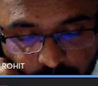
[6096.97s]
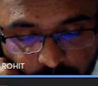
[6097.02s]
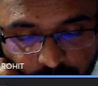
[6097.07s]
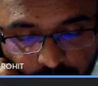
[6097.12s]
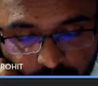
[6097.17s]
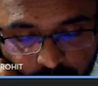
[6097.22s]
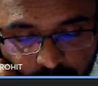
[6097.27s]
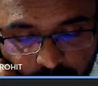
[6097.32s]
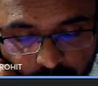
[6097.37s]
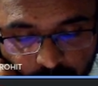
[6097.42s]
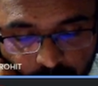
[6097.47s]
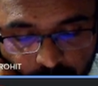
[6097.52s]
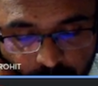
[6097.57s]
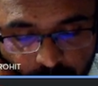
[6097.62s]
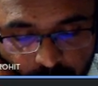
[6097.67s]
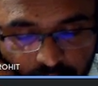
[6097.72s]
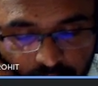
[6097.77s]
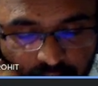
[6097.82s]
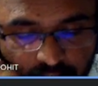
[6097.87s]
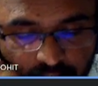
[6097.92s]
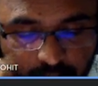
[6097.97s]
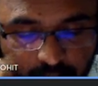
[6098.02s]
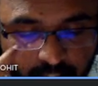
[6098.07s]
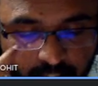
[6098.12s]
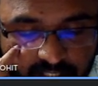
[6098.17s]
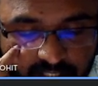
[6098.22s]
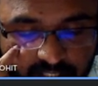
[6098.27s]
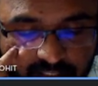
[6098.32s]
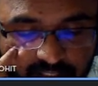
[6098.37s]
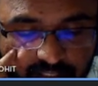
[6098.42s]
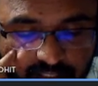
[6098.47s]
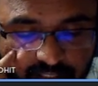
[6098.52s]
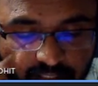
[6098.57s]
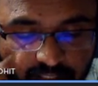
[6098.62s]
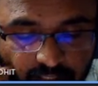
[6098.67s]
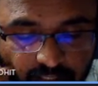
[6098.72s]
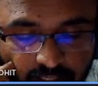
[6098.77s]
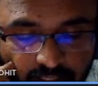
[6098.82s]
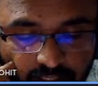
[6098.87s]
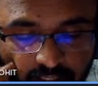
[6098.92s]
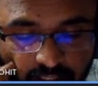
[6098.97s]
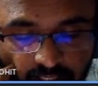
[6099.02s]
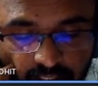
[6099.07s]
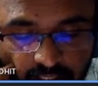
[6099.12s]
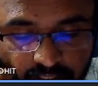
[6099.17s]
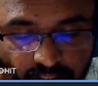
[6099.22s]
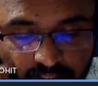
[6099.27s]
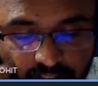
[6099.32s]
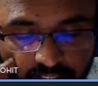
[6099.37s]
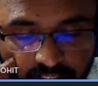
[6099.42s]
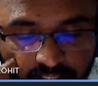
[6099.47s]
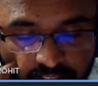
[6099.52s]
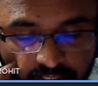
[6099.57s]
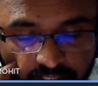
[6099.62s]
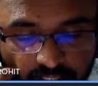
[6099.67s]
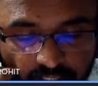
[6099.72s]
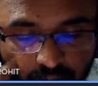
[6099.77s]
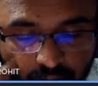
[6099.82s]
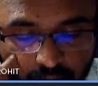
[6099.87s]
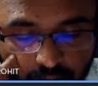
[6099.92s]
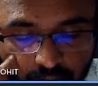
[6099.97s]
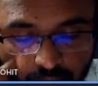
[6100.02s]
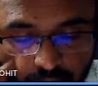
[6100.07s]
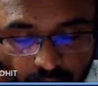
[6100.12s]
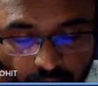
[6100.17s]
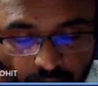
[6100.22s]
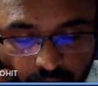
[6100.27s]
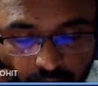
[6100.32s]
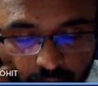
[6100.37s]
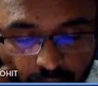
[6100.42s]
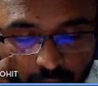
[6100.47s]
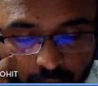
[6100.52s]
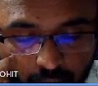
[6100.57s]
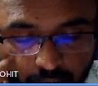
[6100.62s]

So this implies C is equal to 2.